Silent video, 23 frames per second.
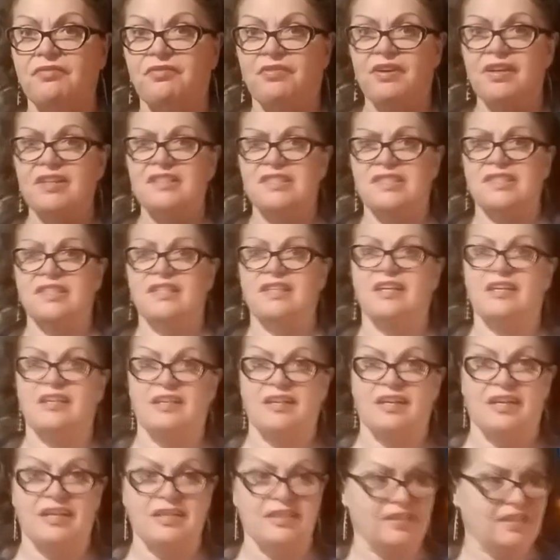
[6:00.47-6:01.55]
fasting at
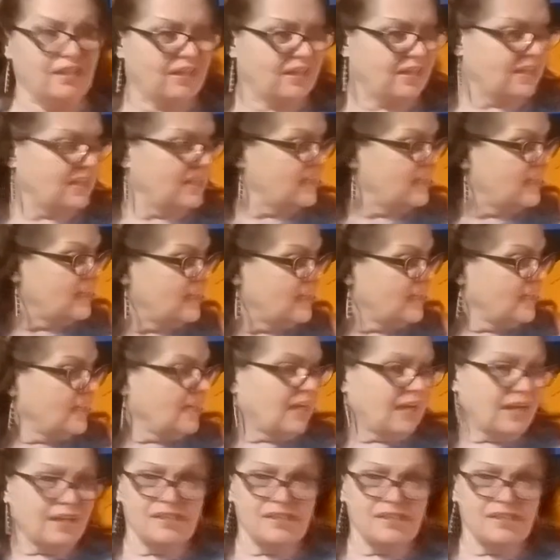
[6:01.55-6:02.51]
night that I